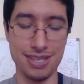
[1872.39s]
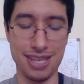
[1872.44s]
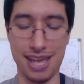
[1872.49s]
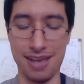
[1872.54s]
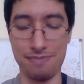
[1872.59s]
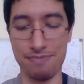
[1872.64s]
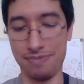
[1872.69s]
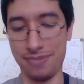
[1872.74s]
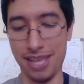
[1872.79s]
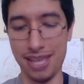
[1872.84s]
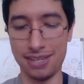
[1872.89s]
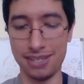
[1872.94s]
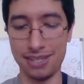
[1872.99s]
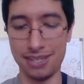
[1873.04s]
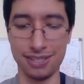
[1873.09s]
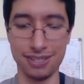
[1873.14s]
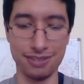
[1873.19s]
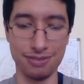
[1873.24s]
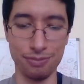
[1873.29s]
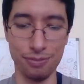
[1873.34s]
Yeah, that's
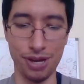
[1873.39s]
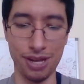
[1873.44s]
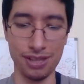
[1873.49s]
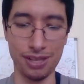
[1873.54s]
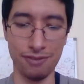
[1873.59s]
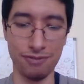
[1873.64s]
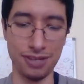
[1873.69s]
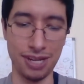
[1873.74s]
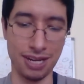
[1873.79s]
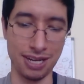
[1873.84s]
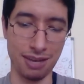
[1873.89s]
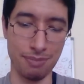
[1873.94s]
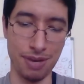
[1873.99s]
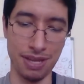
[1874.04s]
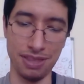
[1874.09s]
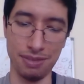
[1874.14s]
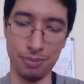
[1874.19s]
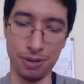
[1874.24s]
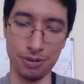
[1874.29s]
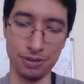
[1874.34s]
just why I love talking
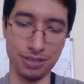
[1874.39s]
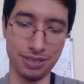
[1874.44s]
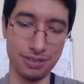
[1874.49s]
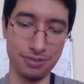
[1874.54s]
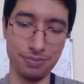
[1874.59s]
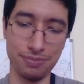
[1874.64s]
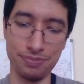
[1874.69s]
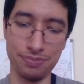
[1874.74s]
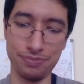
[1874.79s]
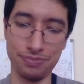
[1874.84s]
about the most